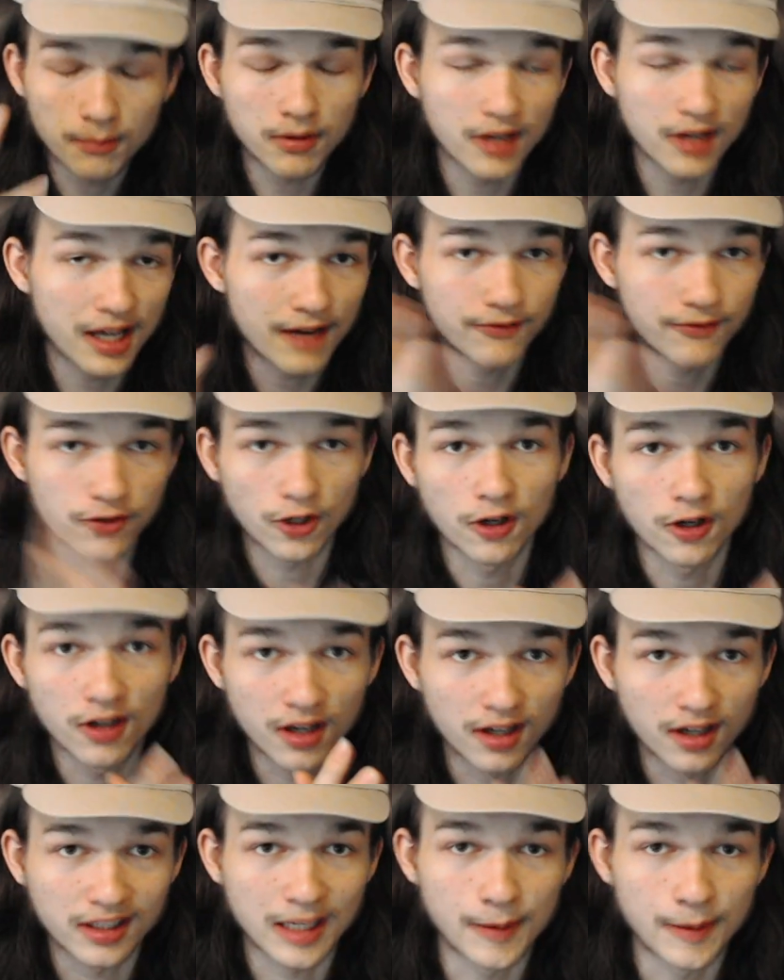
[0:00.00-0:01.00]
after a
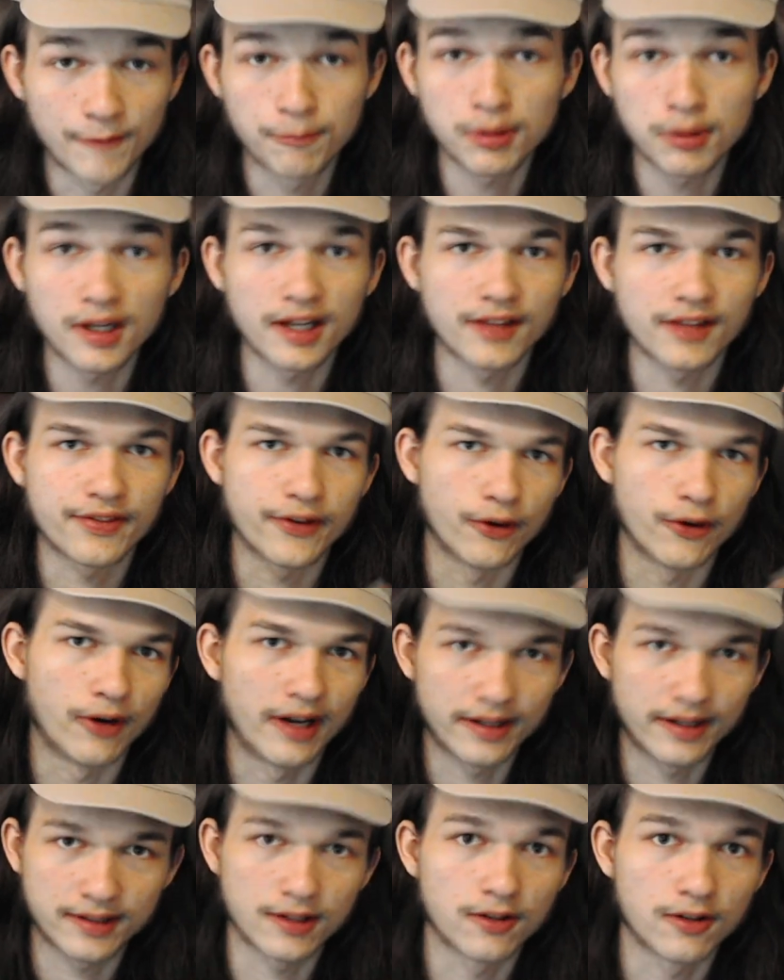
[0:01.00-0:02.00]
long time of playing, though. I
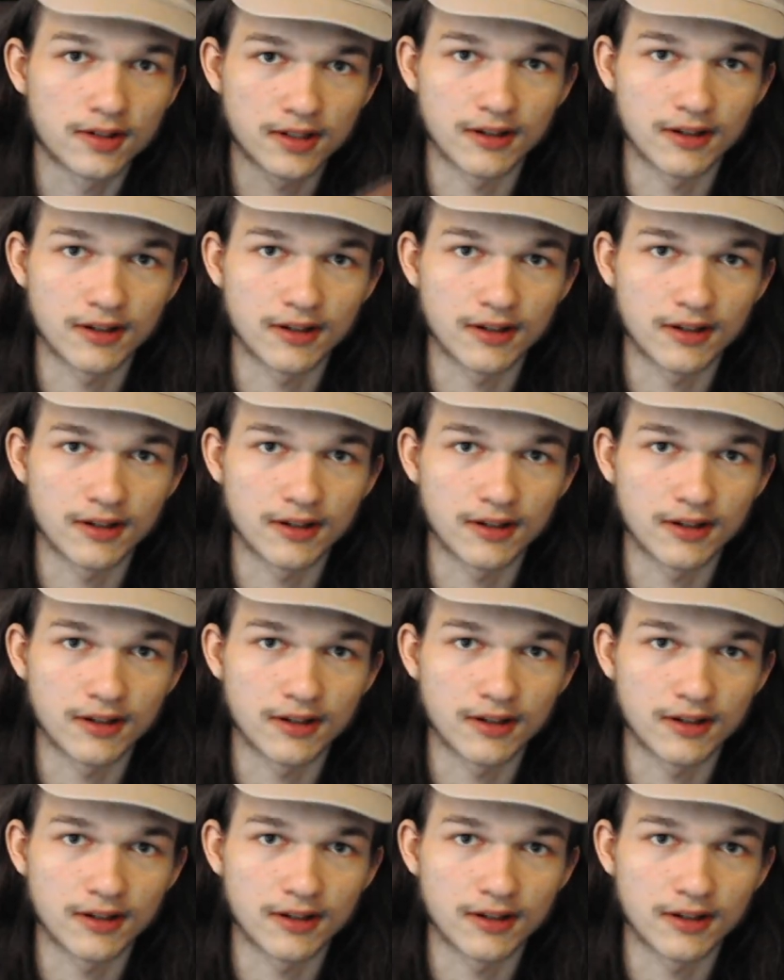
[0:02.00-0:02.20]
don't know.